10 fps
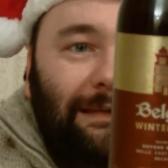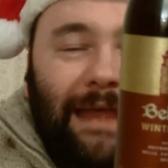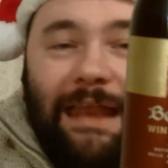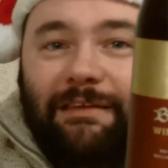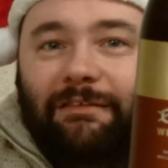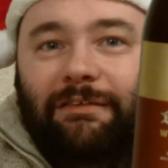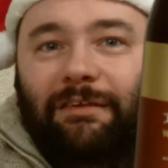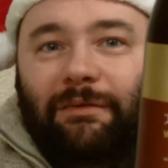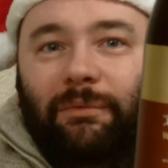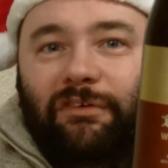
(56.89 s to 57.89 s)

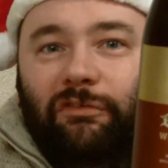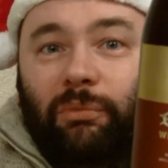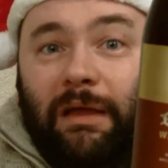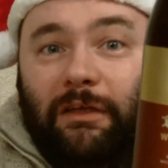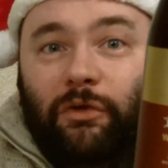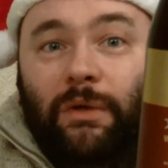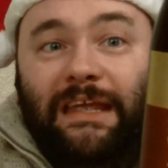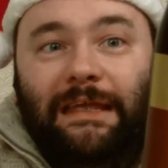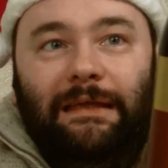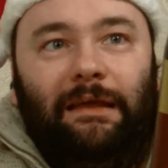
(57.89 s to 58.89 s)
Ghent, which is where
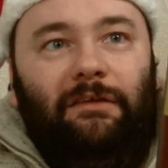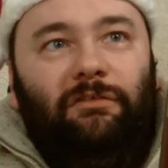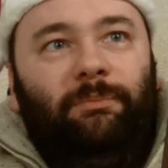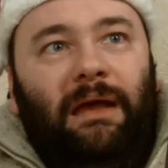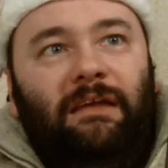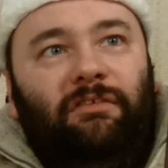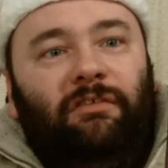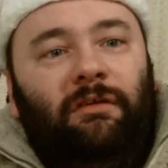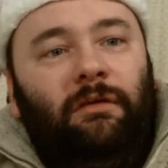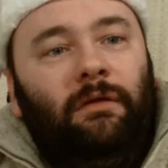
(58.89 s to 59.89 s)
Huig is
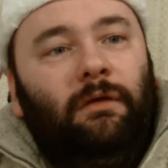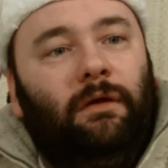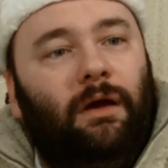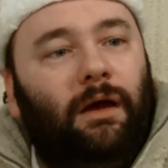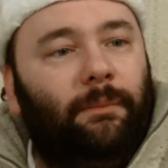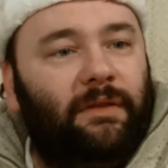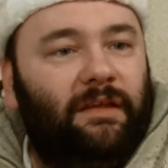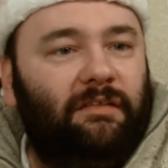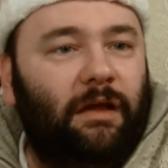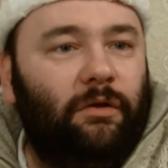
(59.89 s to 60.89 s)
based. And
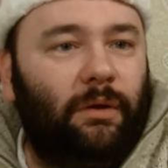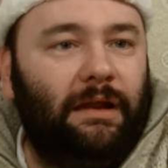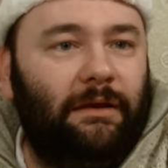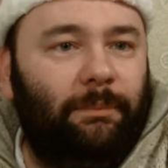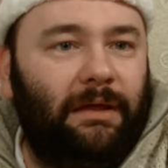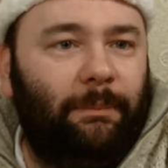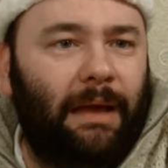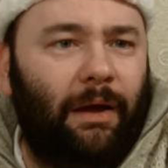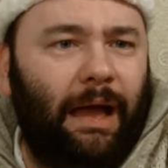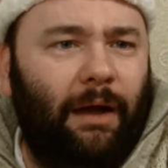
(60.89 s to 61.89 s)
they tell you a little bit
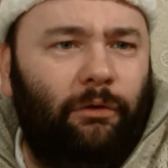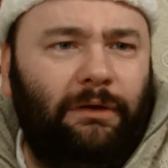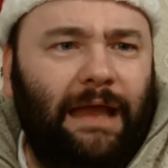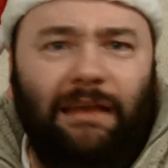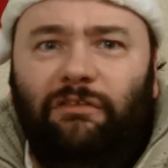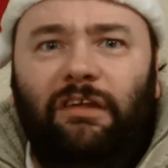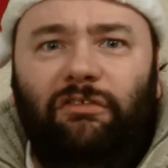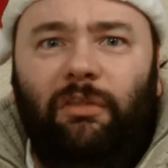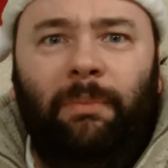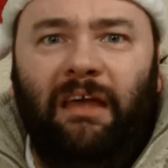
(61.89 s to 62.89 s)
about how Ghent
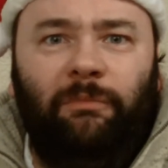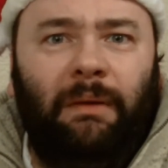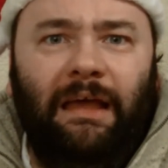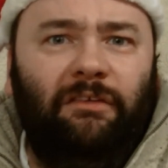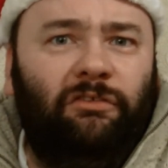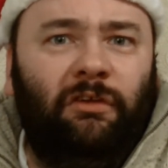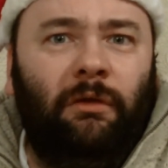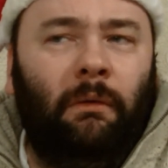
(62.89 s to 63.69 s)
is the best place